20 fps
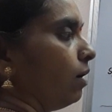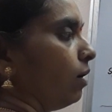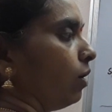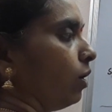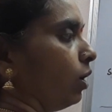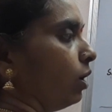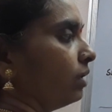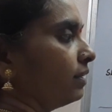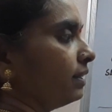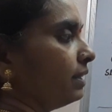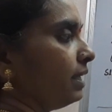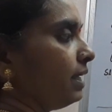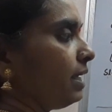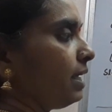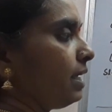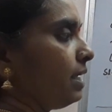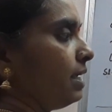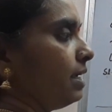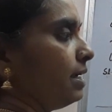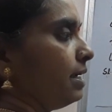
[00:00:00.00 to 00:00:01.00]
on
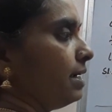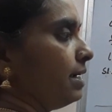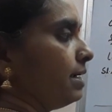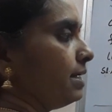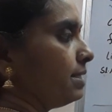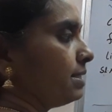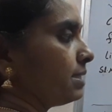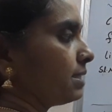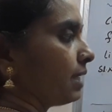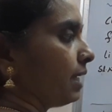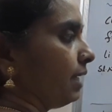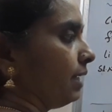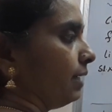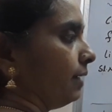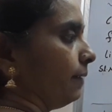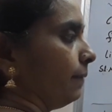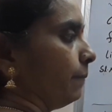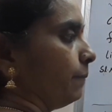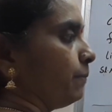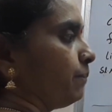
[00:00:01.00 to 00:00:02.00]
the skin.
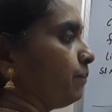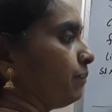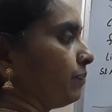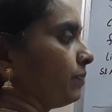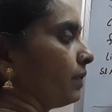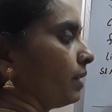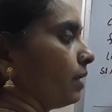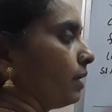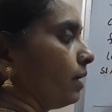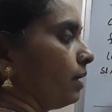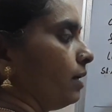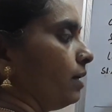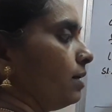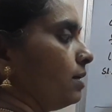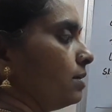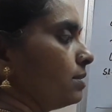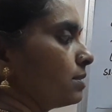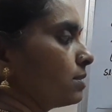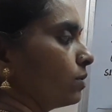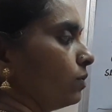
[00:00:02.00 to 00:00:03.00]

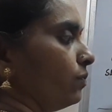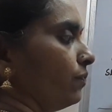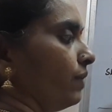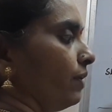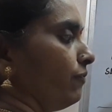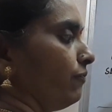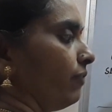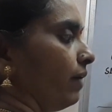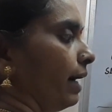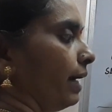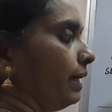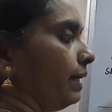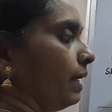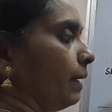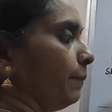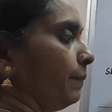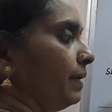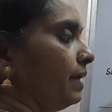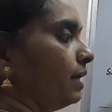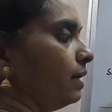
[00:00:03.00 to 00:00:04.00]
So we find
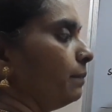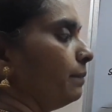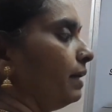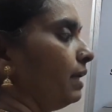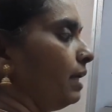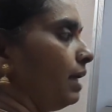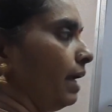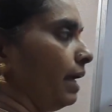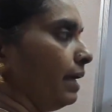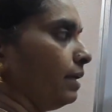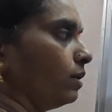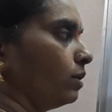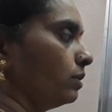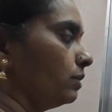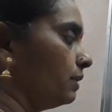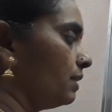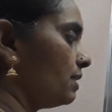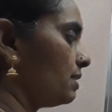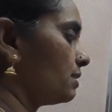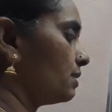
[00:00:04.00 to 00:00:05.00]
epidermal hair
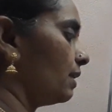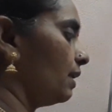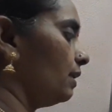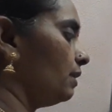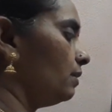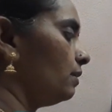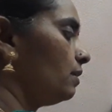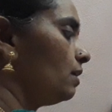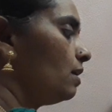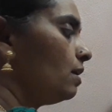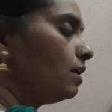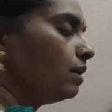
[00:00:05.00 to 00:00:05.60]
on the skin